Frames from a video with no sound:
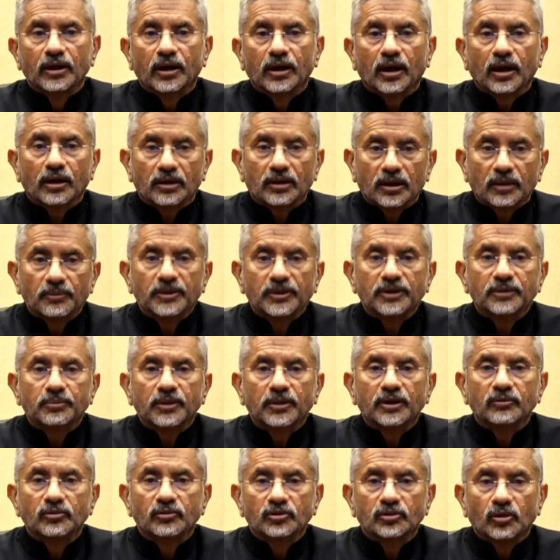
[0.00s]
Our
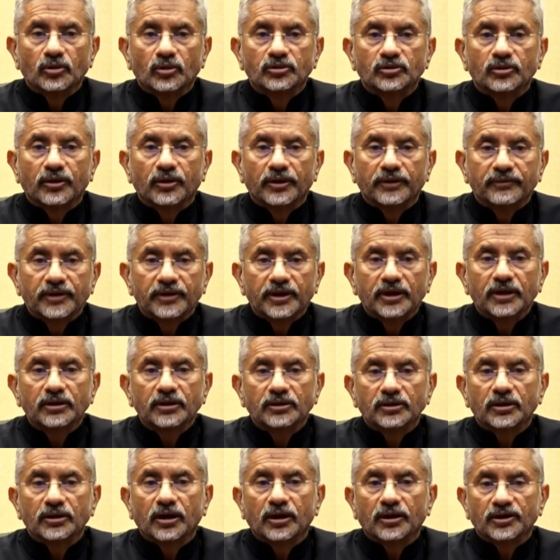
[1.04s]
commitment was also evident
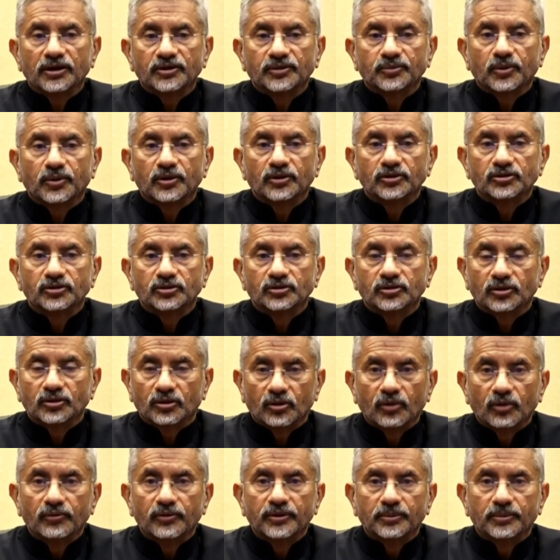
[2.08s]
in our response to the
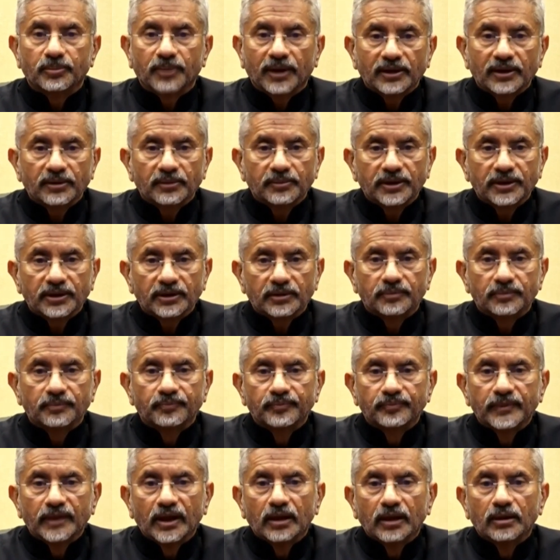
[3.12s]
COVID pandemic.
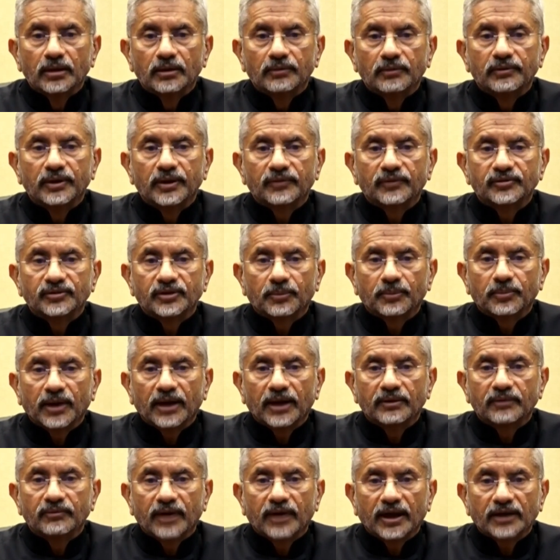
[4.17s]
We have
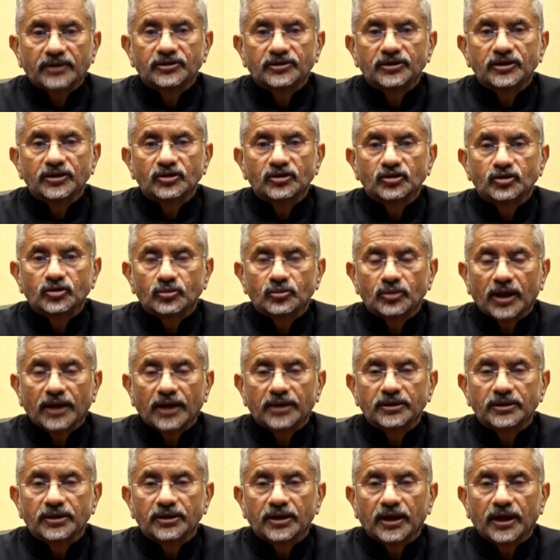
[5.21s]
supplied vaccines to
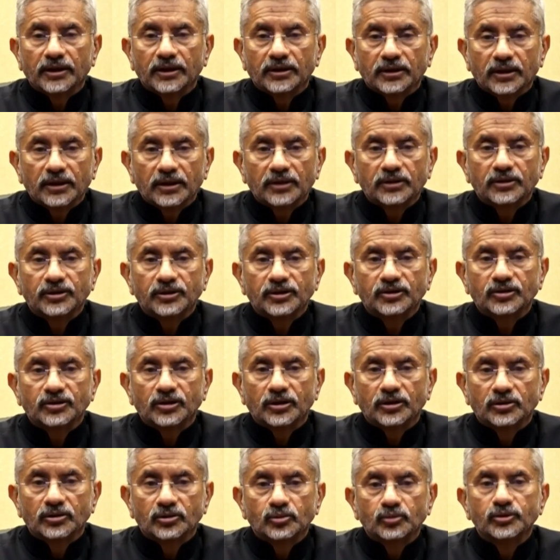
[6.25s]
99 countries
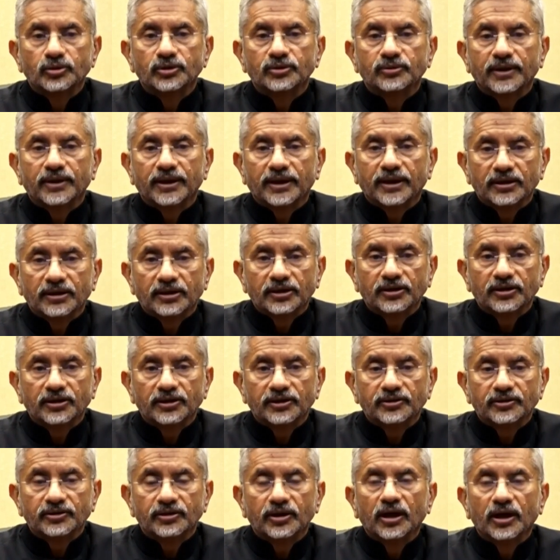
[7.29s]
and 2 UN
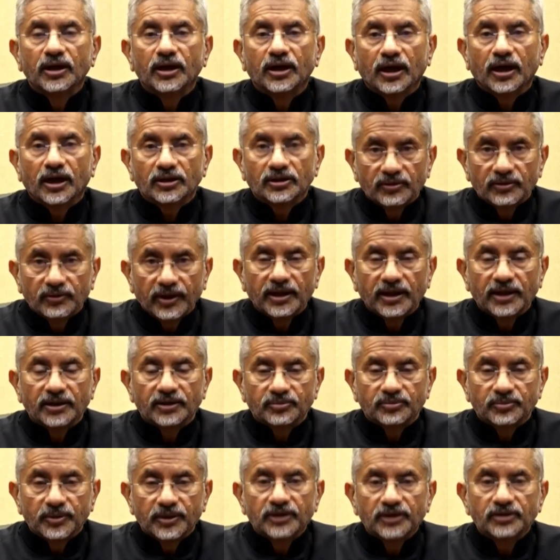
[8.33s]
entities, as well
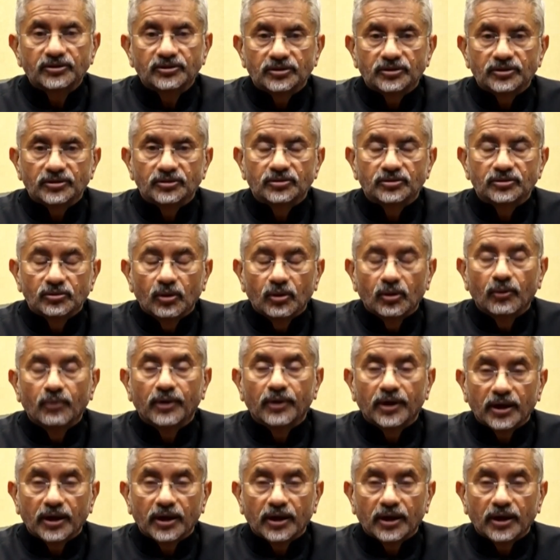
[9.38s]
as medicines to over